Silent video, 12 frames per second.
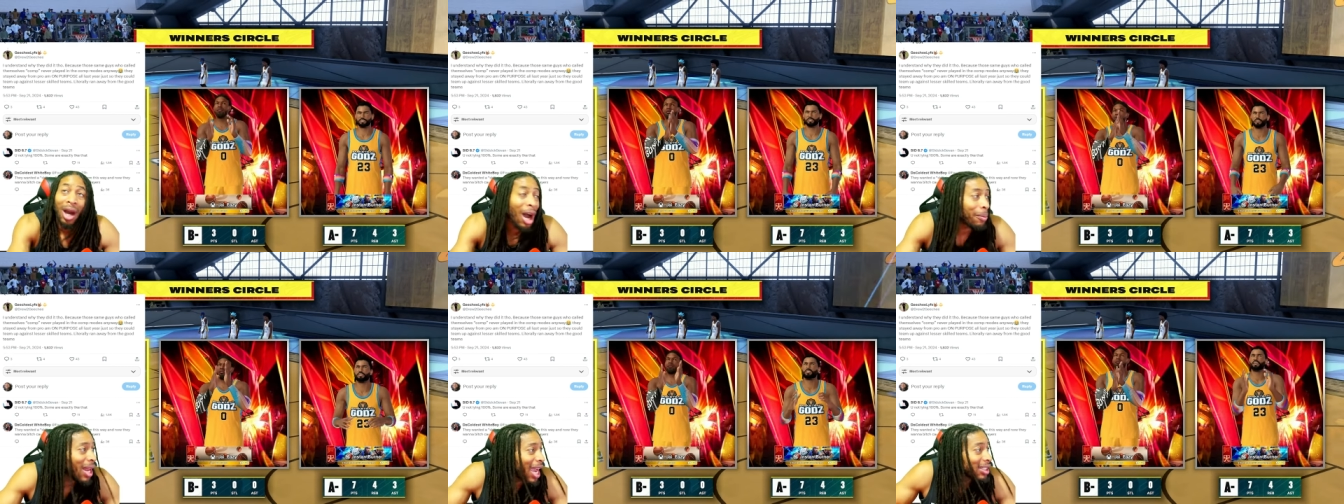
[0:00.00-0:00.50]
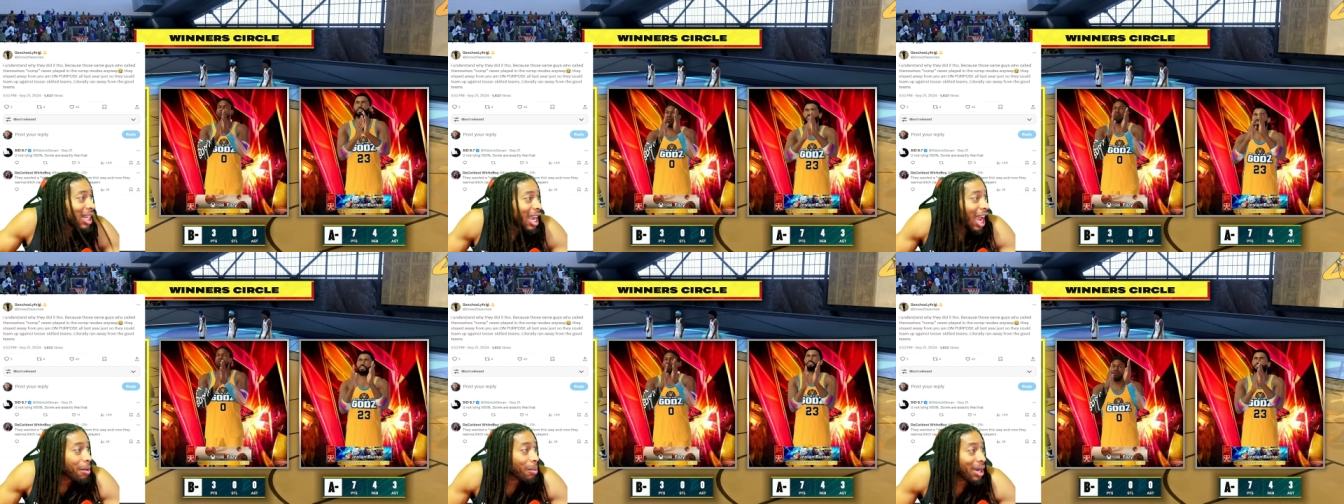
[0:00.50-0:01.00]
Up next,
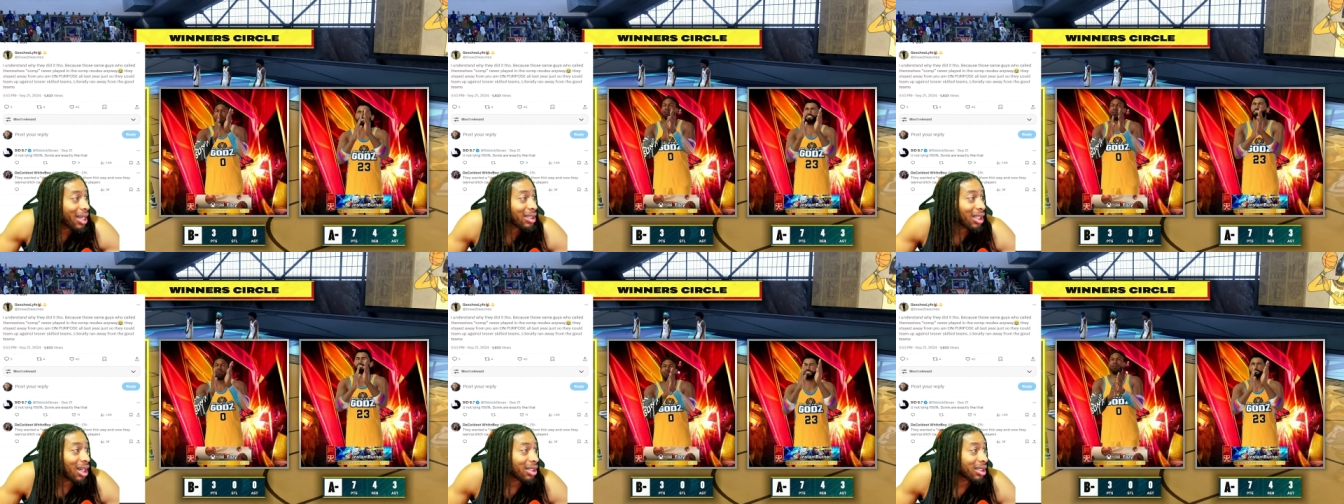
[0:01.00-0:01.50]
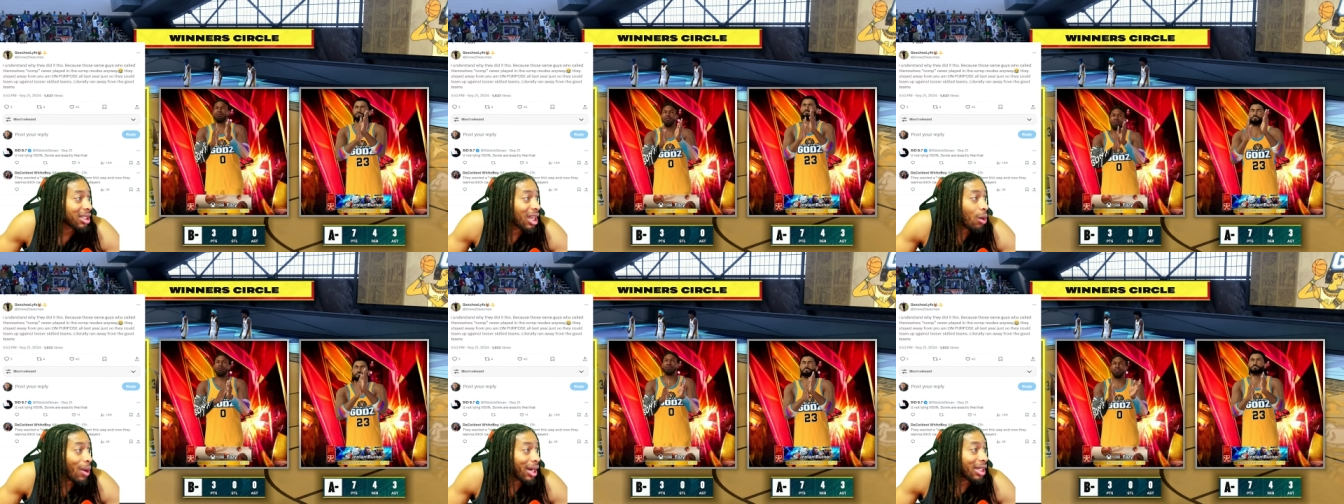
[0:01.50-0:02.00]
hey, my man said, I
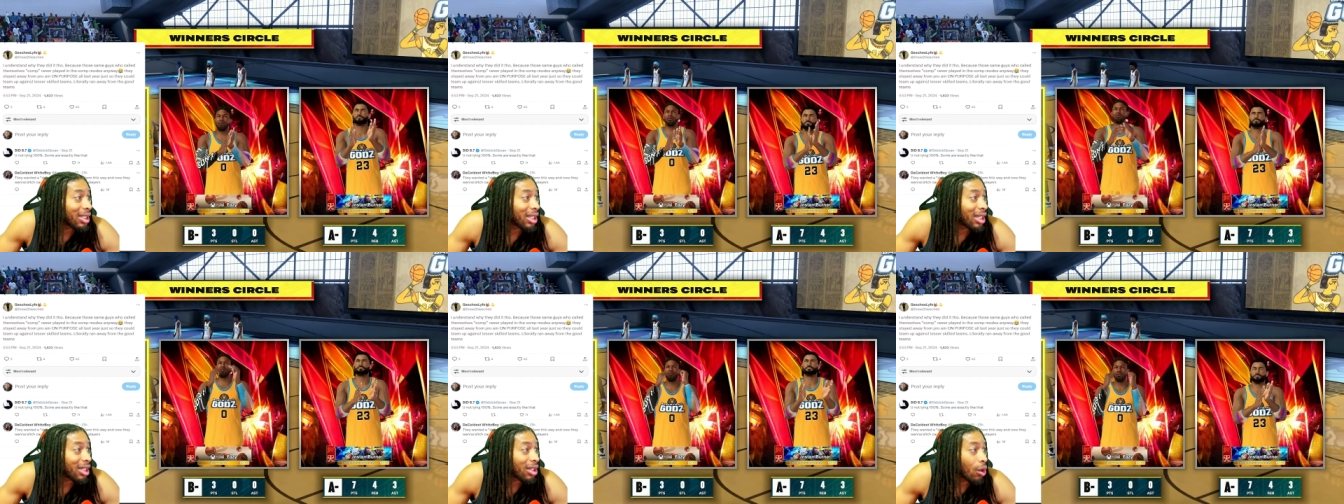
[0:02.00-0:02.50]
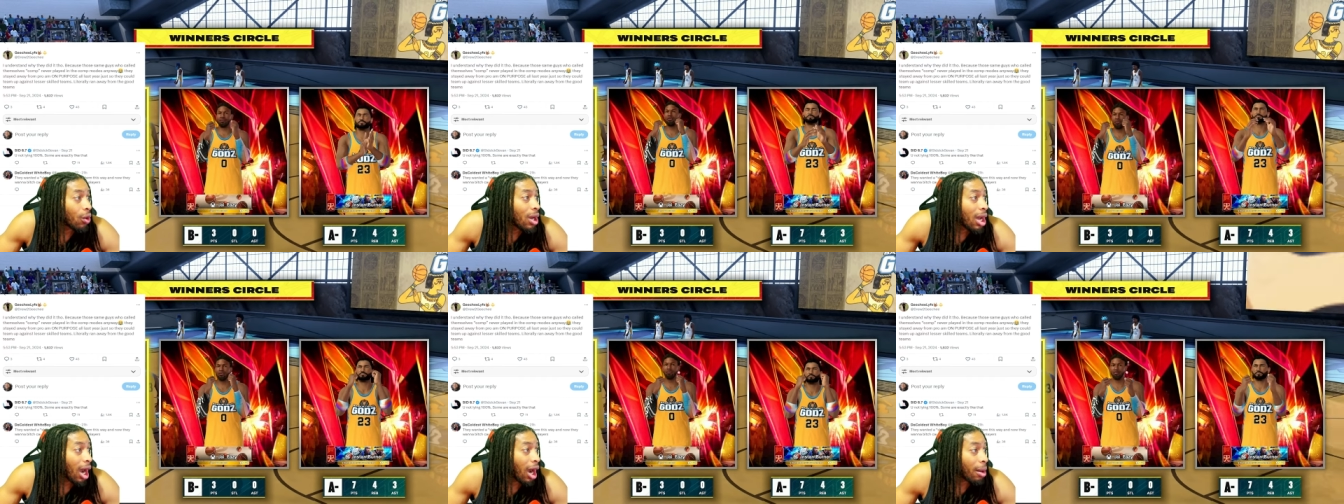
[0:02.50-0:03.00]
understand why they did it though,
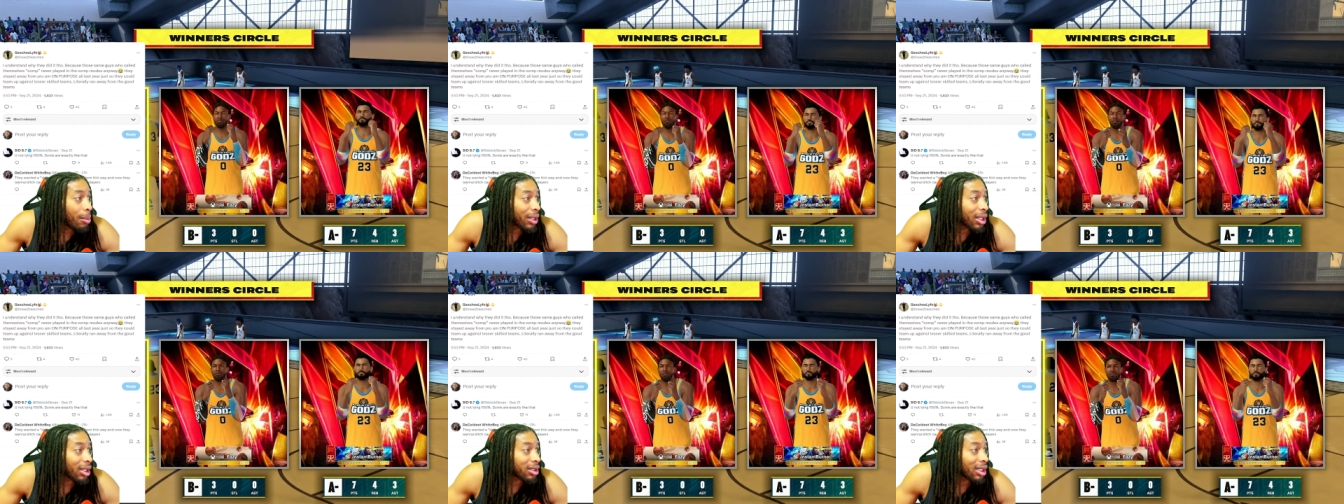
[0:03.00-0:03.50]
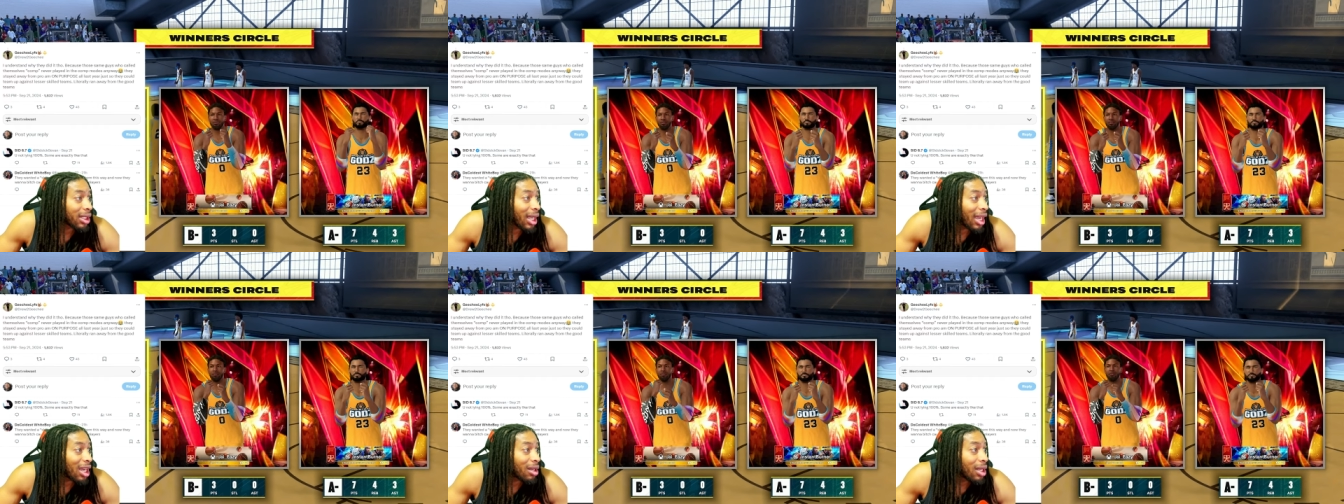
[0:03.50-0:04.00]
uh, because the
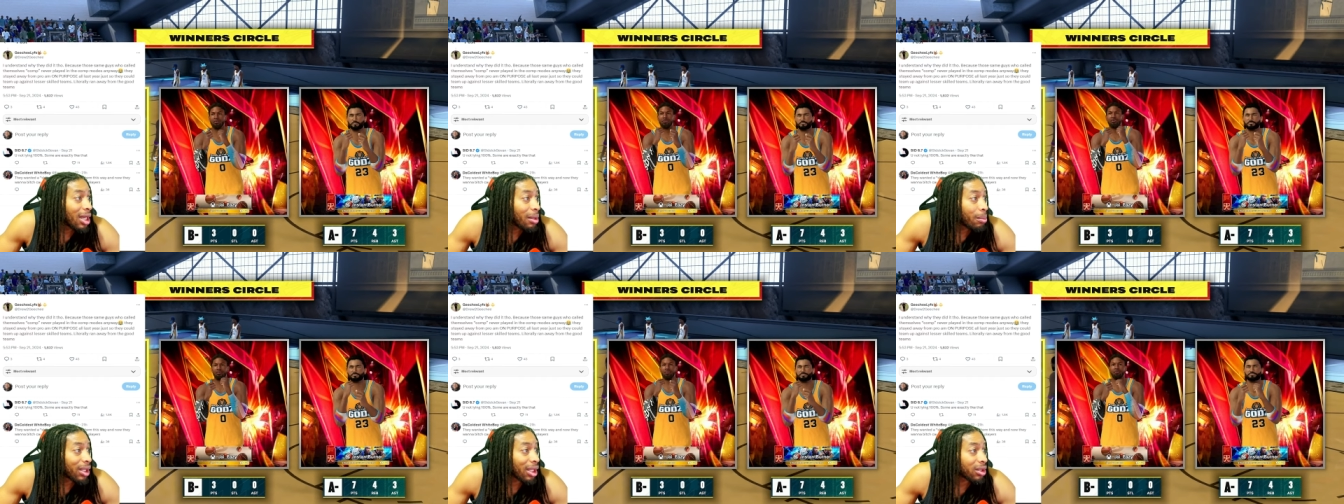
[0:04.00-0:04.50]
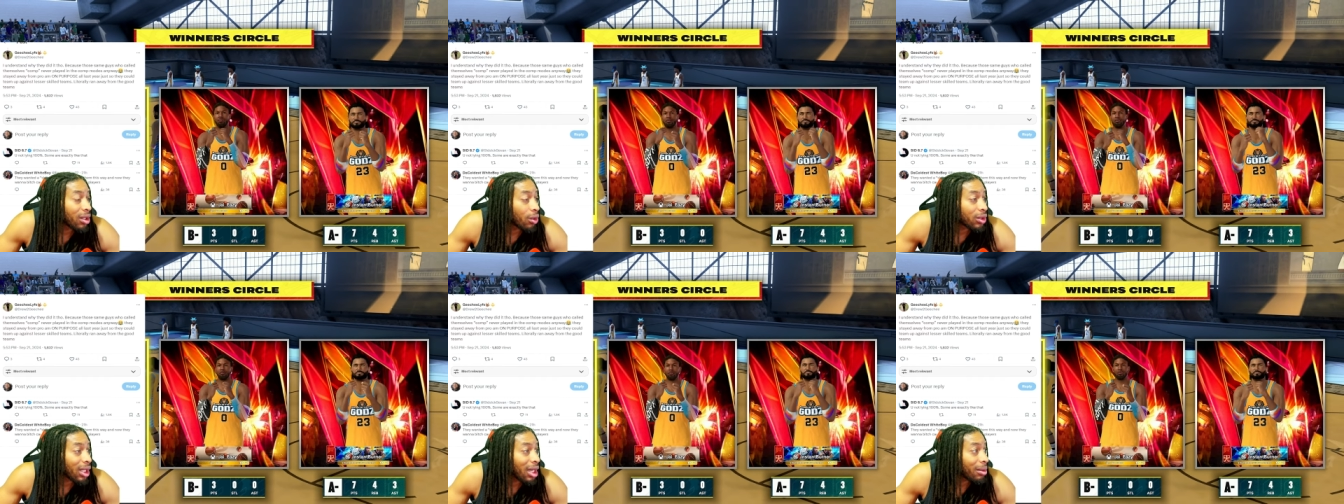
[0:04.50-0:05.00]
game because
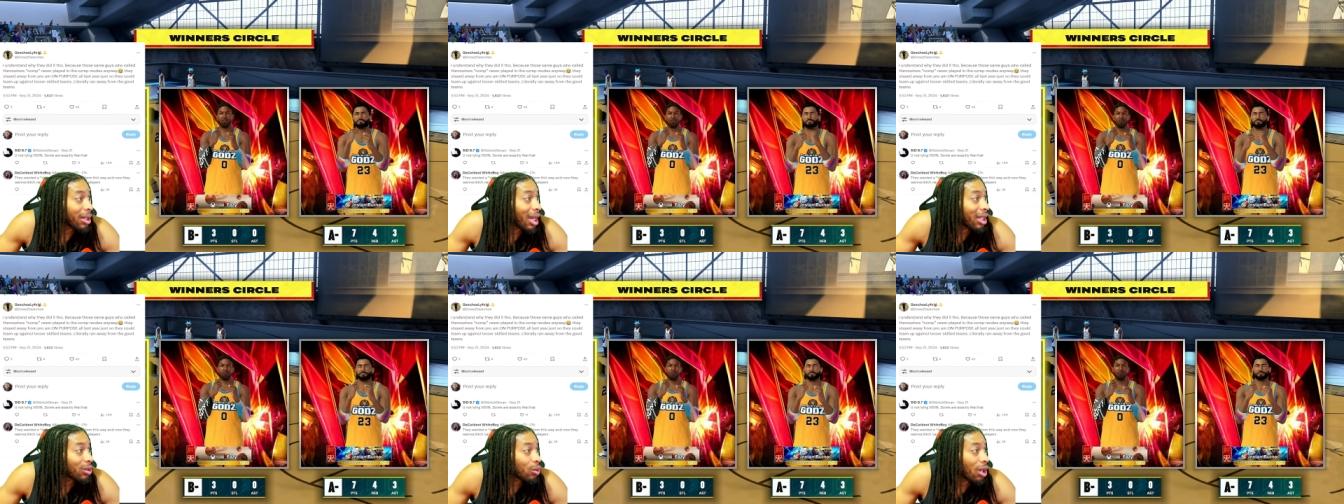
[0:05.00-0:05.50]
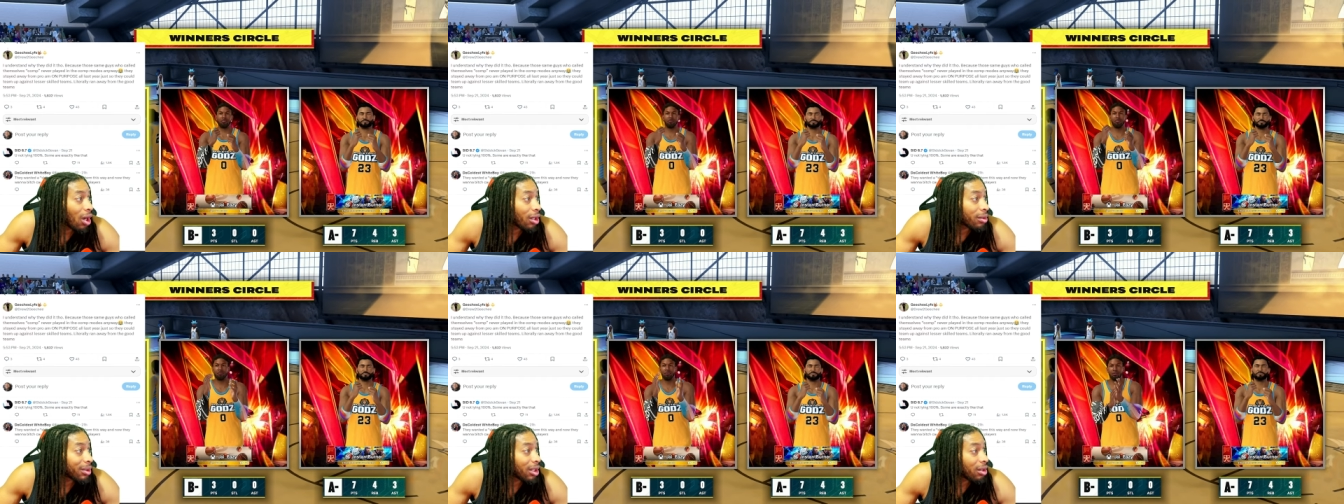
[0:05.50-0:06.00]
those same guys who call
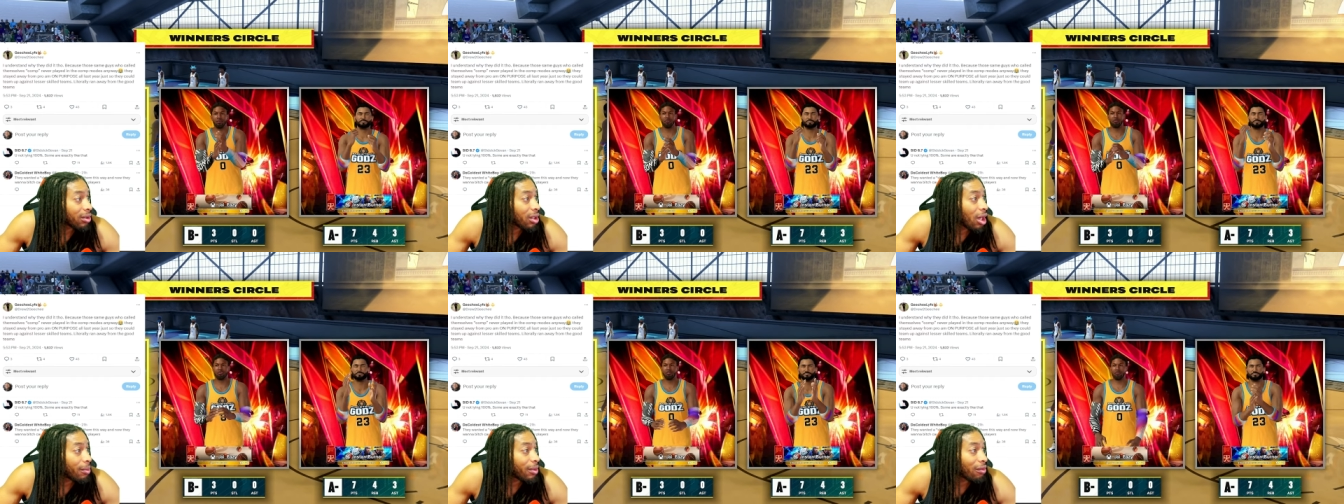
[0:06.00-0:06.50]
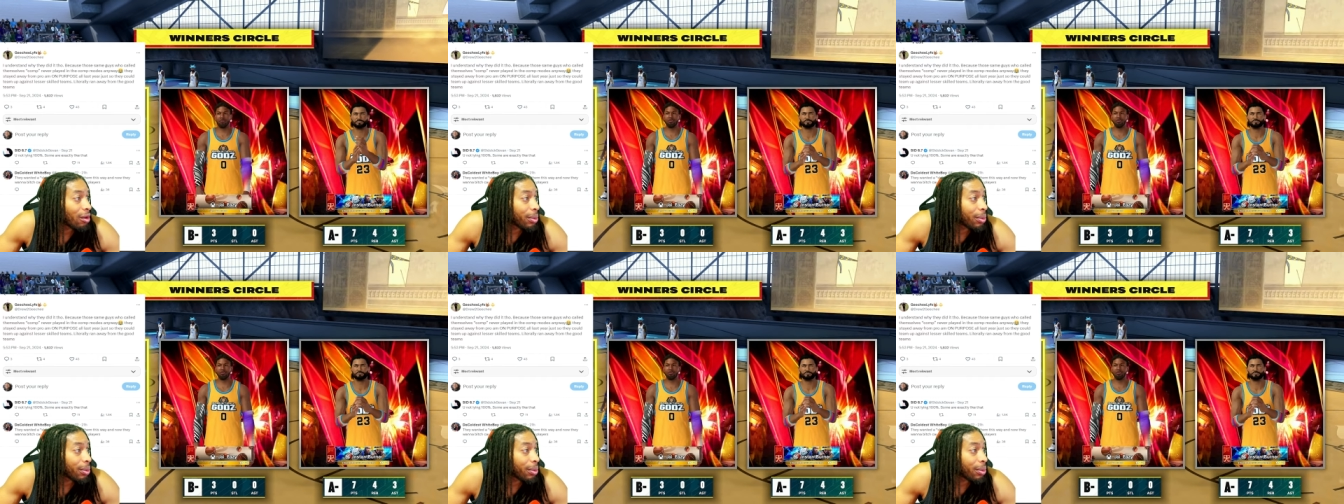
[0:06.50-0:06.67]
themselves comp never